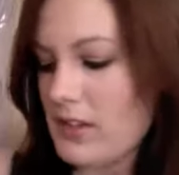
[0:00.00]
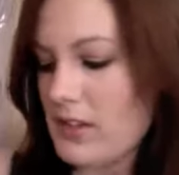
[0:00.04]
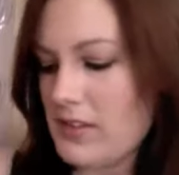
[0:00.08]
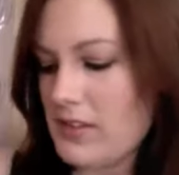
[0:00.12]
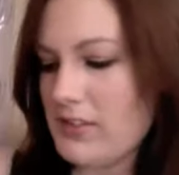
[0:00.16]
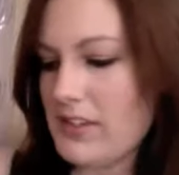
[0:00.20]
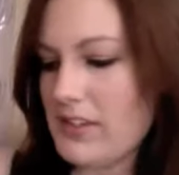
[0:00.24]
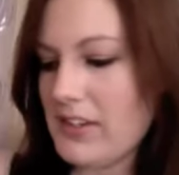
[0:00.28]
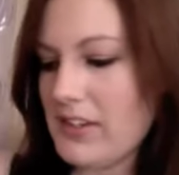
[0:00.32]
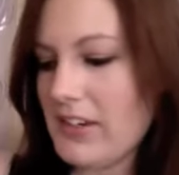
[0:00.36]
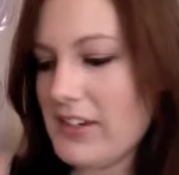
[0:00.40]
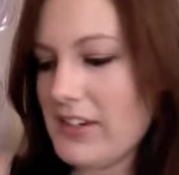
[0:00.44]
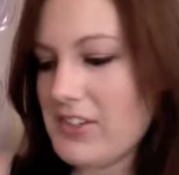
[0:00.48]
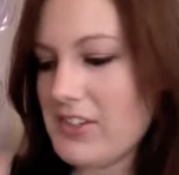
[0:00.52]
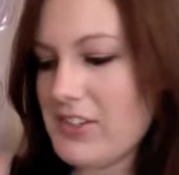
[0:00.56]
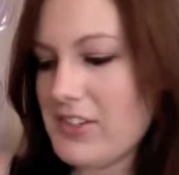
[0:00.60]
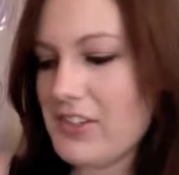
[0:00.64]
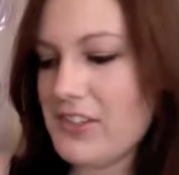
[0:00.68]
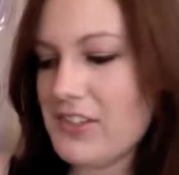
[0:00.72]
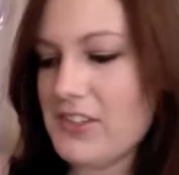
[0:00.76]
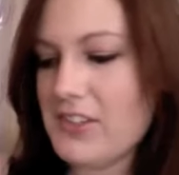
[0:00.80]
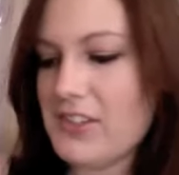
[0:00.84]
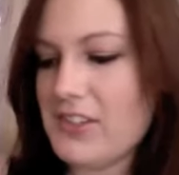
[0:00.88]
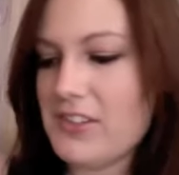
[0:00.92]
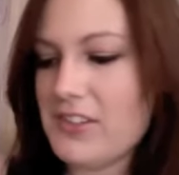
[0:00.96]
Then I
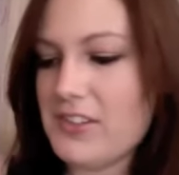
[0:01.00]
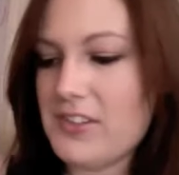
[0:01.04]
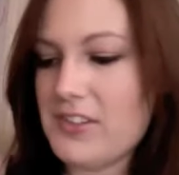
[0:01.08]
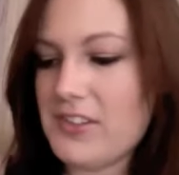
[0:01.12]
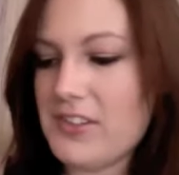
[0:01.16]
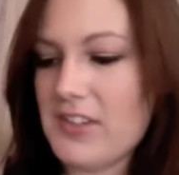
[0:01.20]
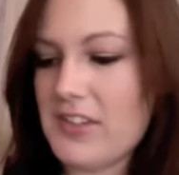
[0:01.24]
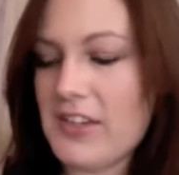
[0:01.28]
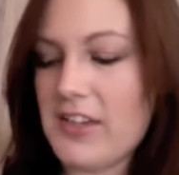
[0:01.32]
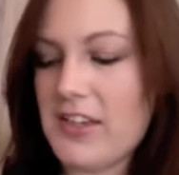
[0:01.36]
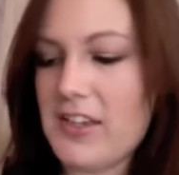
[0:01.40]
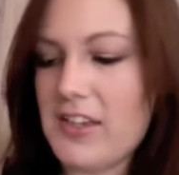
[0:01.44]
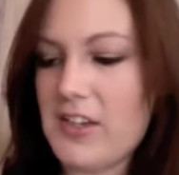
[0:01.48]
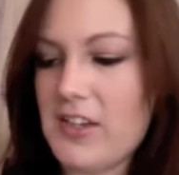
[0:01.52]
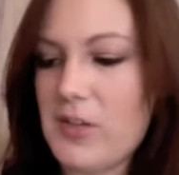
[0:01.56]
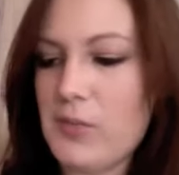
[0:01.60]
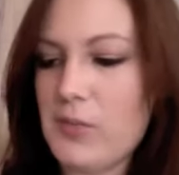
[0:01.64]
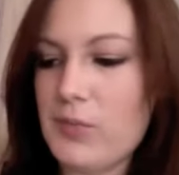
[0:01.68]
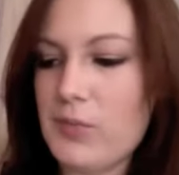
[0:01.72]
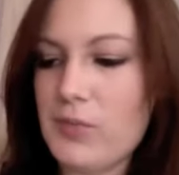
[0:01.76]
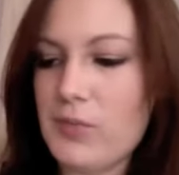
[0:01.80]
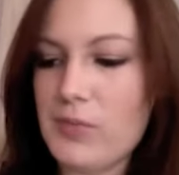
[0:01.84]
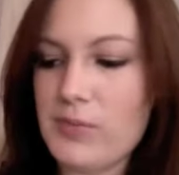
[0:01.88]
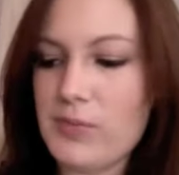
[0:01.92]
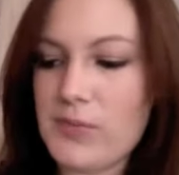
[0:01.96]
just
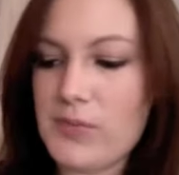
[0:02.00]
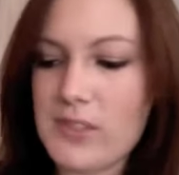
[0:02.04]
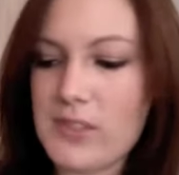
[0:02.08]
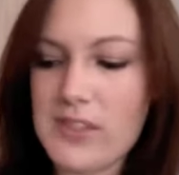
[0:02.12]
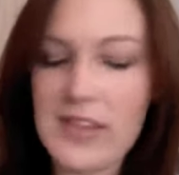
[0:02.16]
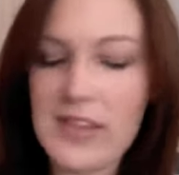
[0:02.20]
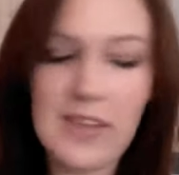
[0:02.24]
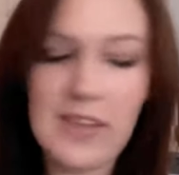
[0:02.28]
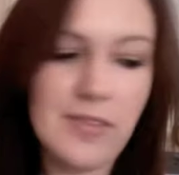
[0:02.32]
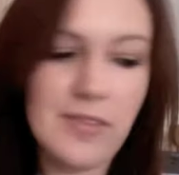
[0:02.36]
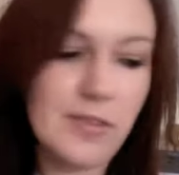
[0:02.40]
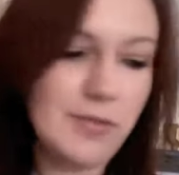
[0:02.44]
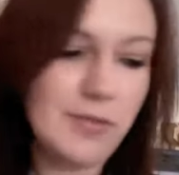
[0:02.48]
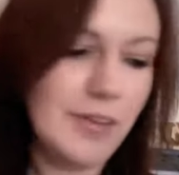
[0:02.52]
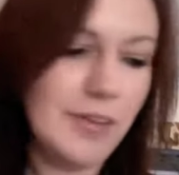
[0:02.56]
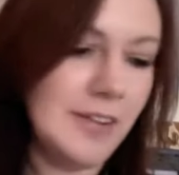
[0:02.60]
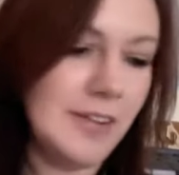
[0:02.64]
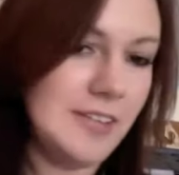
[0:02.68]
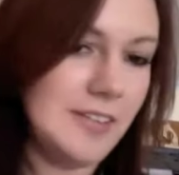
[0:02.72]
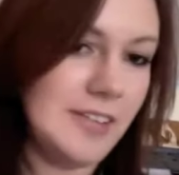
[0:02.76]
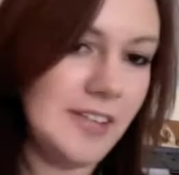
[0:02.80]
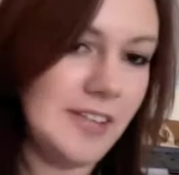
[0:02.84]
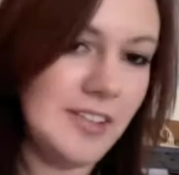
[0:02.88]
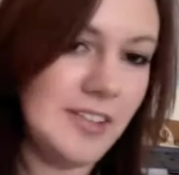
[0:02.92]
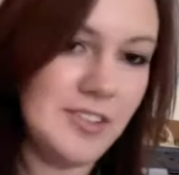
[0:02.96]
um, set the
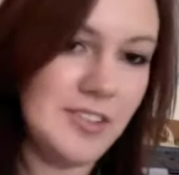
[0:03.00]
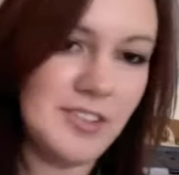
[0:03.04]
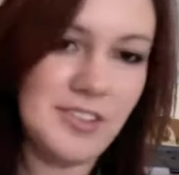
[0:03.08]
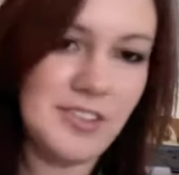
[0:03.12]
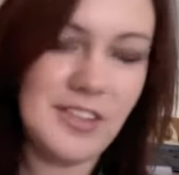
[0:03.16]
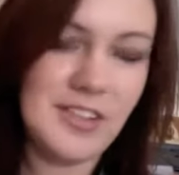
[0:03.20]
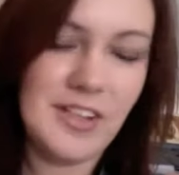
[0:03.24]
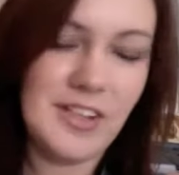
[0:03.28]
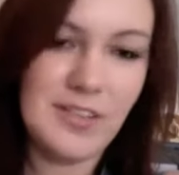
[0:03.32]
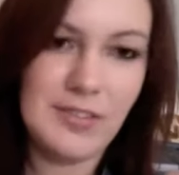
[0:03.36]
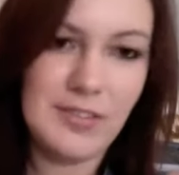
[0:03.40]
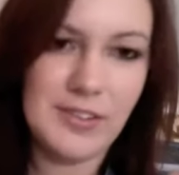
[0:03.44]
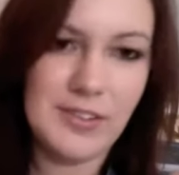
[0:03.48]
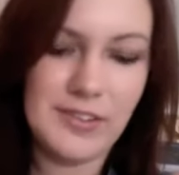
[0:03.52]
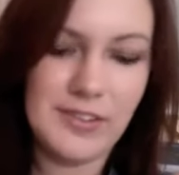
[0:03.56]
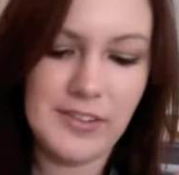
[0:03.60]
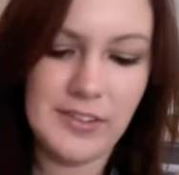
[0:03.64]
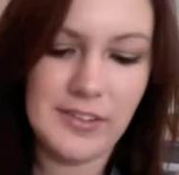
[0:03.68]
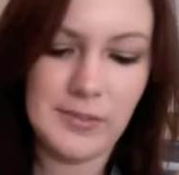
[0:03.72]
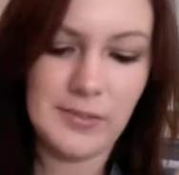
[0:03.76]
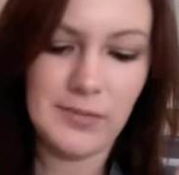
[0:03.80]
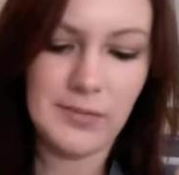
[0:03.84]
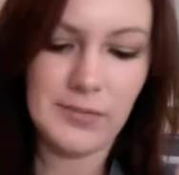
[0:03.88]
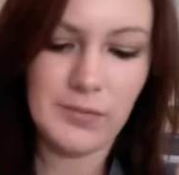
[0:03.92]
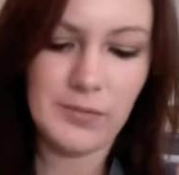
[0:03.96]
foundation and
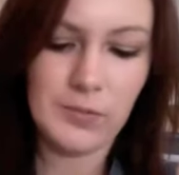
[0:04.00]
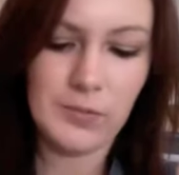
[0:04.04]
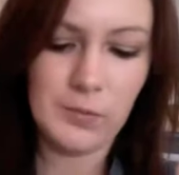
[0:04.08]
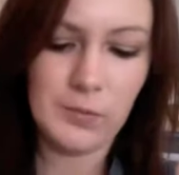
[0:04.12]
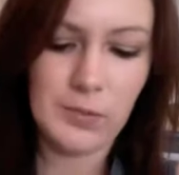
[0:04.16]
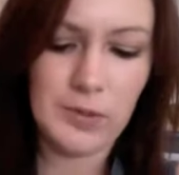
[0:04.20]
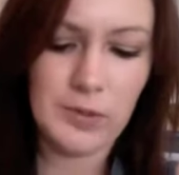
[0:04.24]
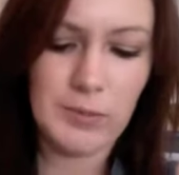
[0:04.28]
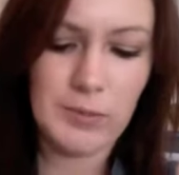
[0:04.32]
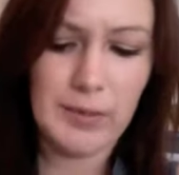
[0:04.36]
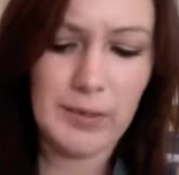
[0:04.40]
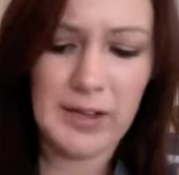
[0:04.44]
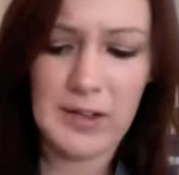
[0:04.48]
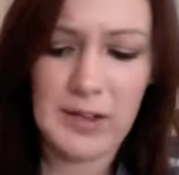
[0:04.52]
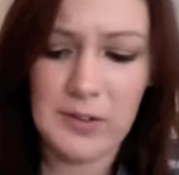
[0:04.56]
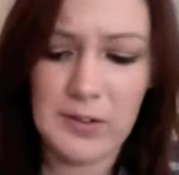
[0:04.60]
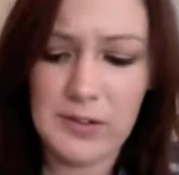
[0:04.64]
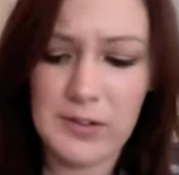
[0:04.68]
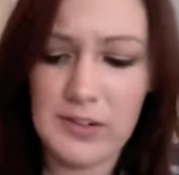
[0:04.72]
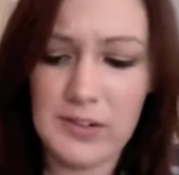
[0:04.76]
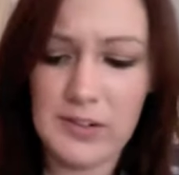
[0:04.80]
everything with a powder.